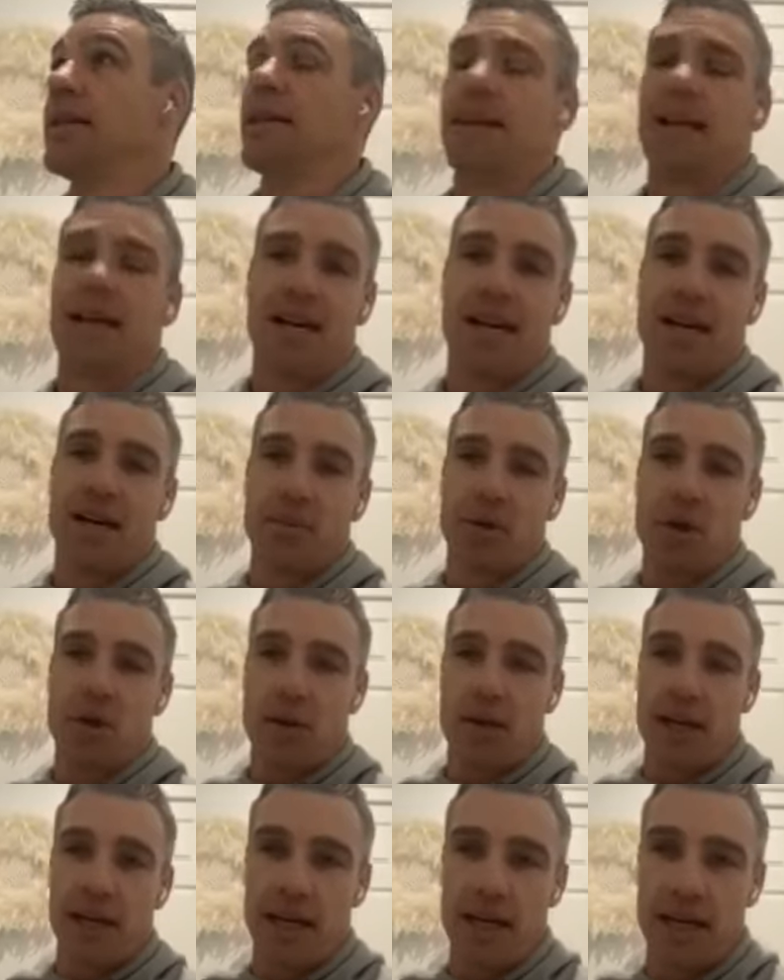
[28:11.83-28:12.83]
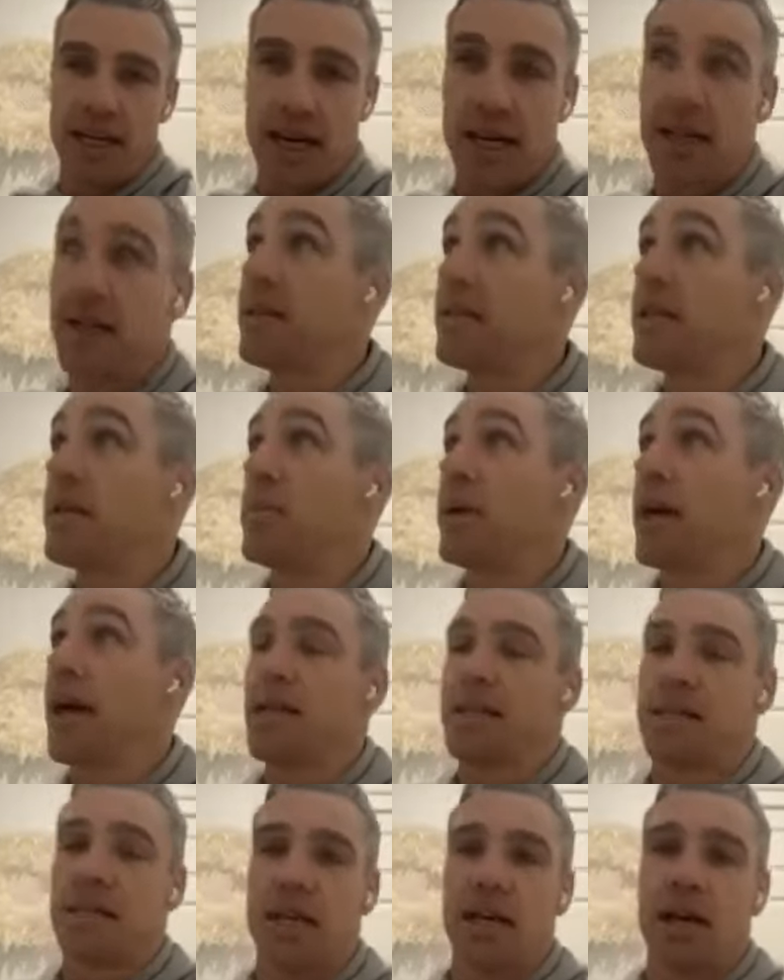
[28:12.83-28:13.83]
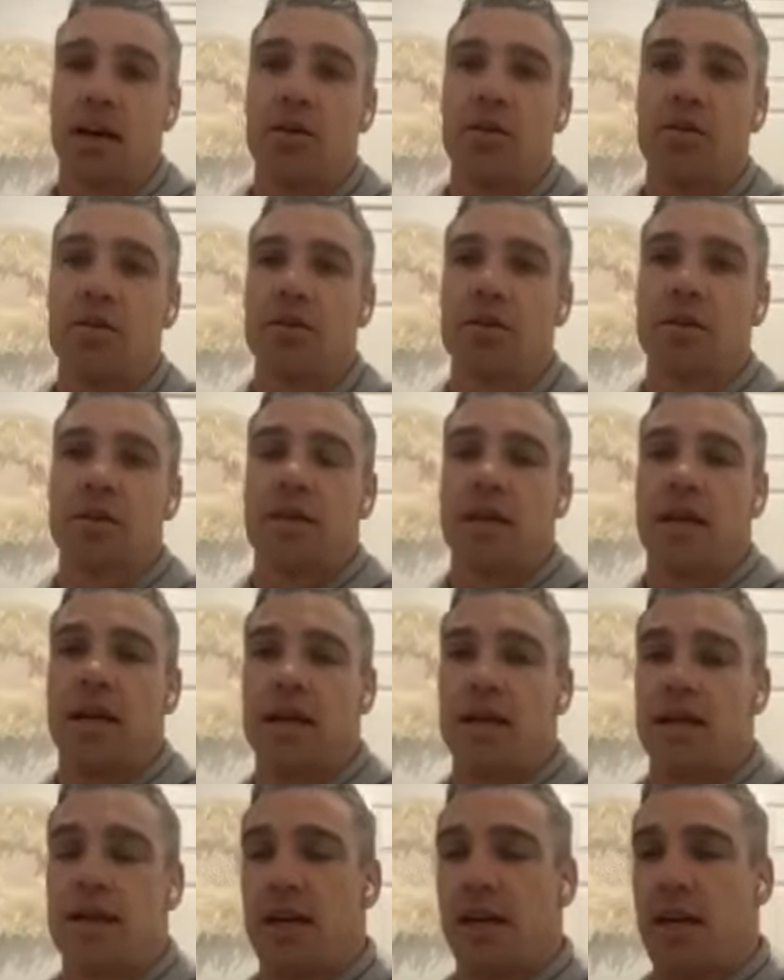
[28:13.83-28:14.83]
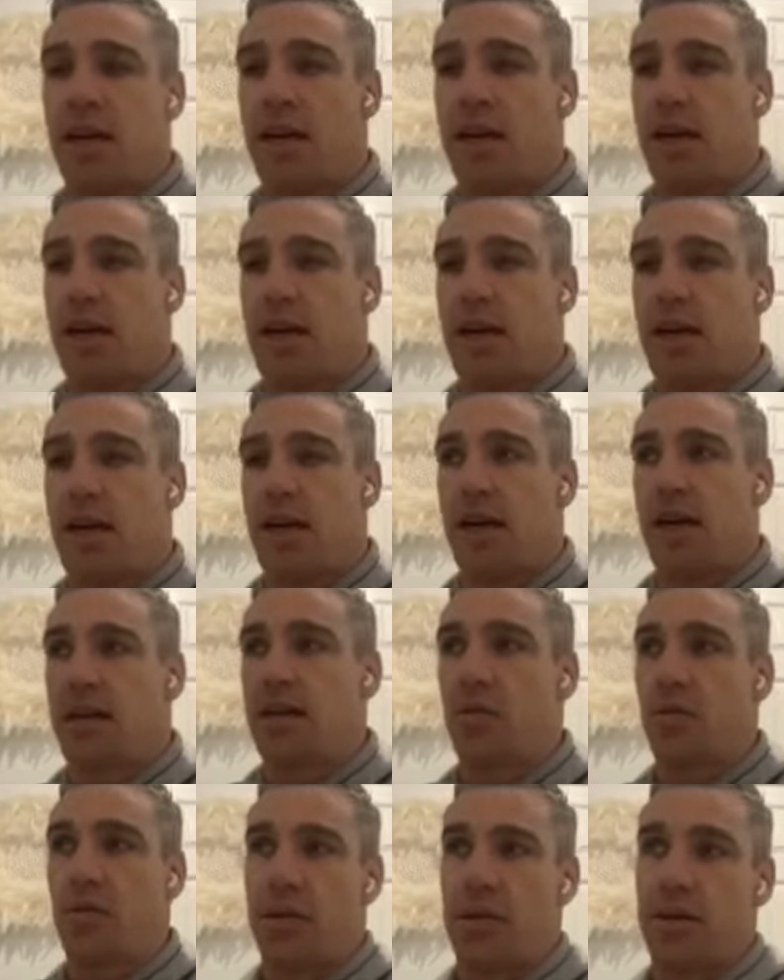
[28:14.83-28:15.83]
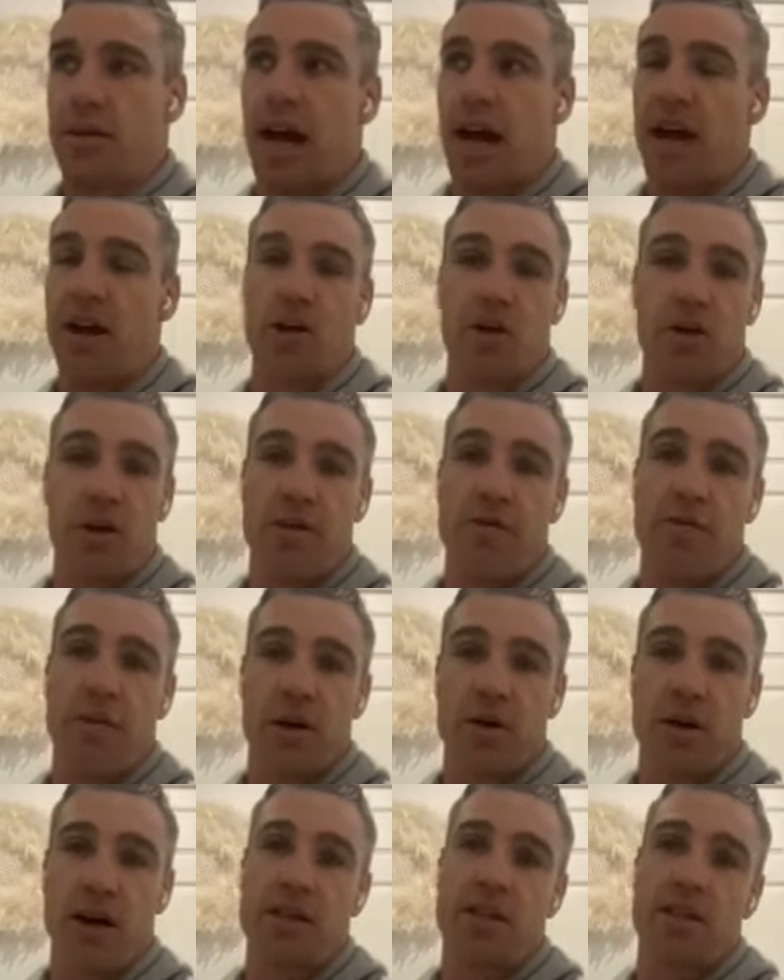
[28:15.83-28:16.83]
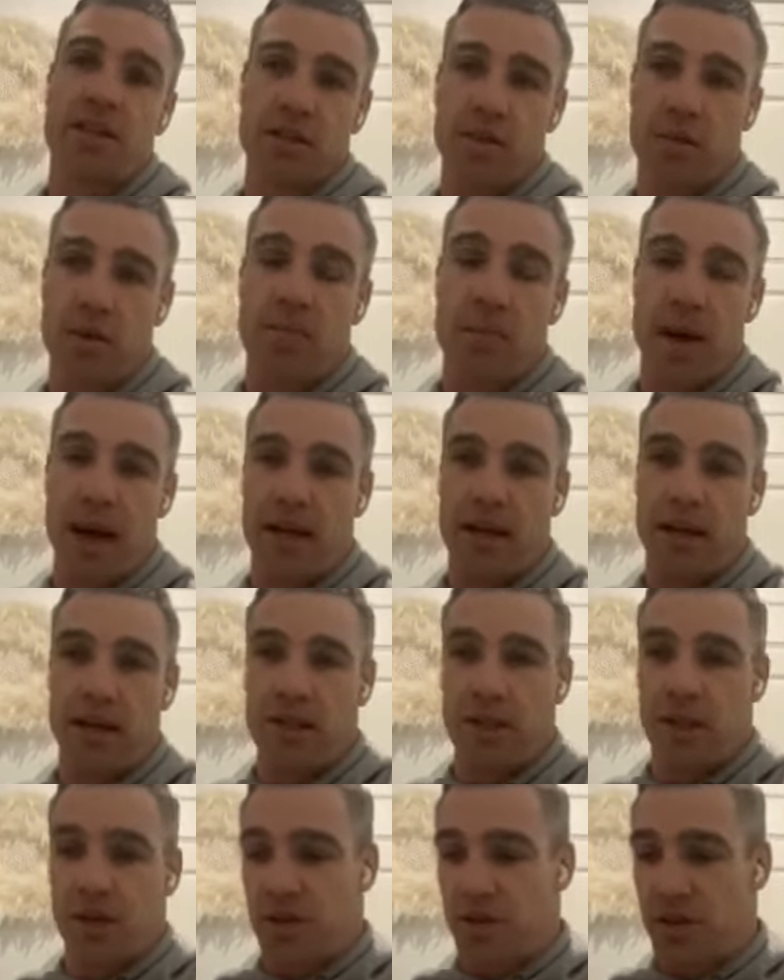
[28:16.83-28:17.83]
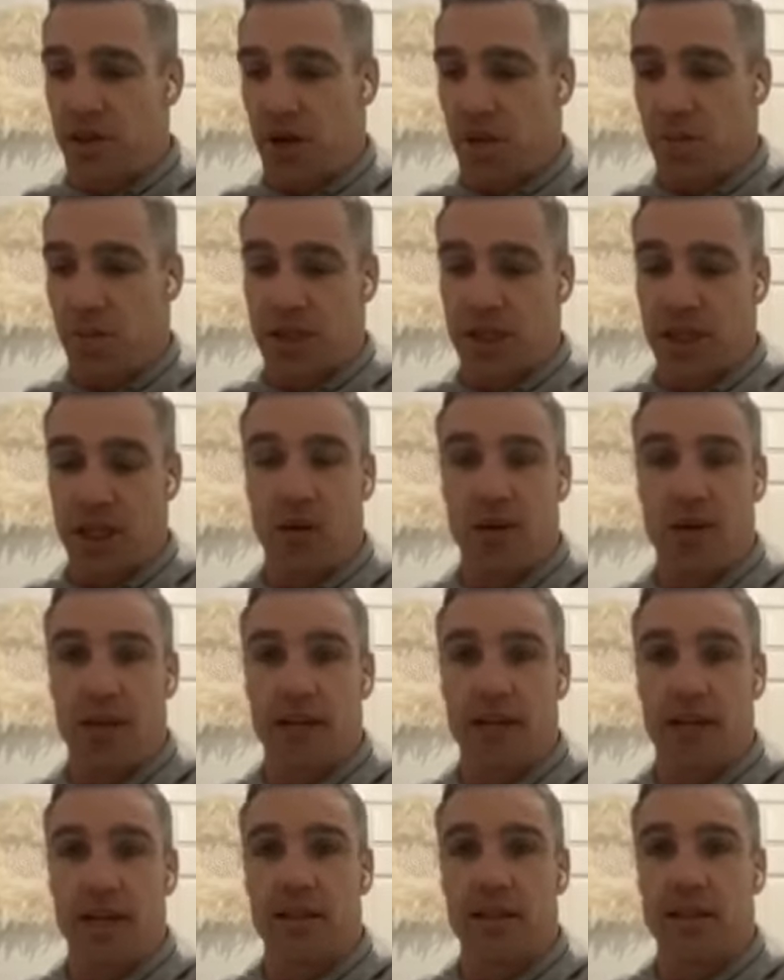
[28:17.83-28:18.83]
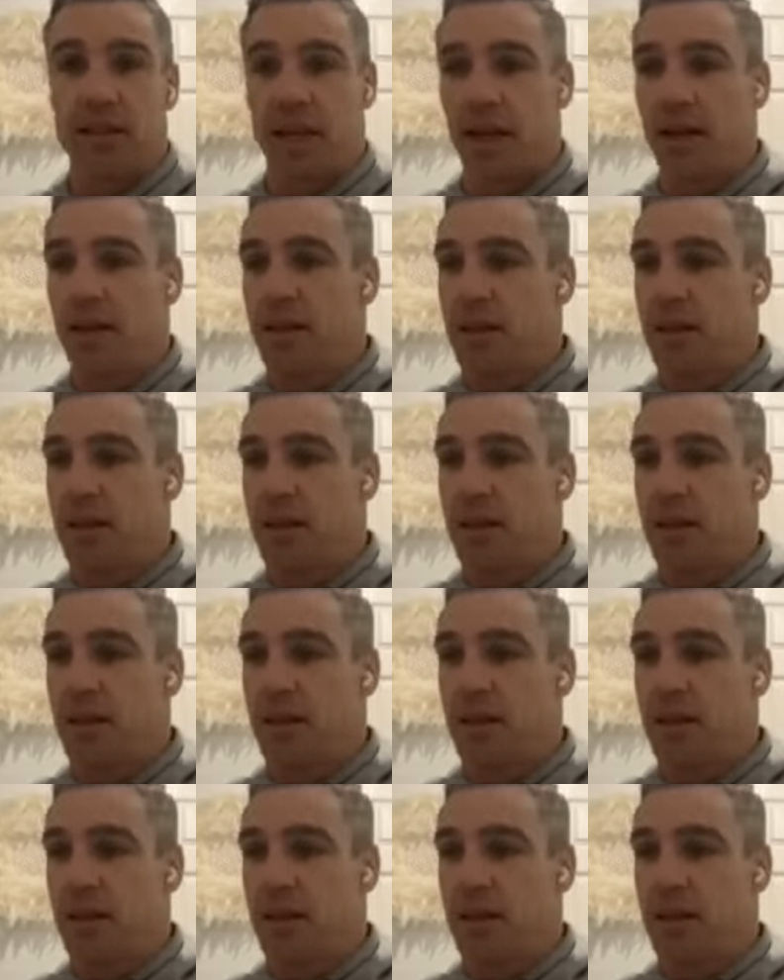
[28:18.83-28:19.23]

Did my ACL. And then the day I got off my crutches, I went back into surgery and got my shoulder done. So